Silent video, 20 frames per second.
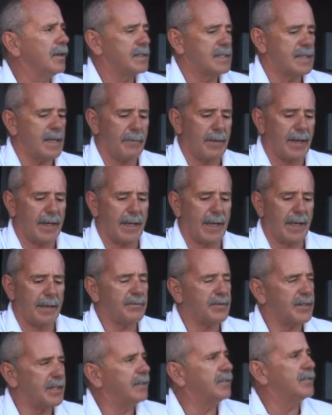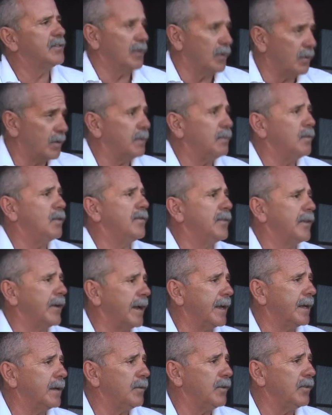Semarnat says you can move your
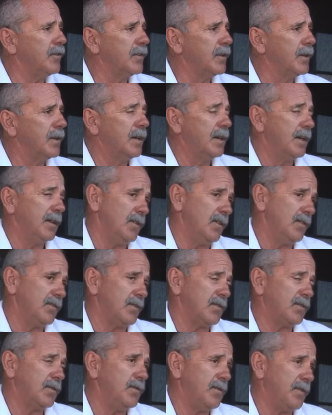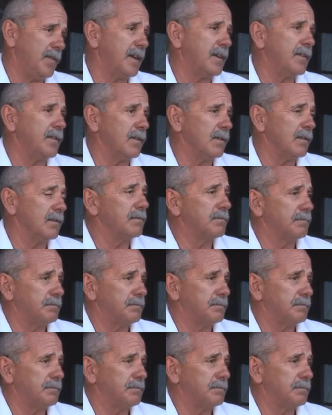animals, and those are two federal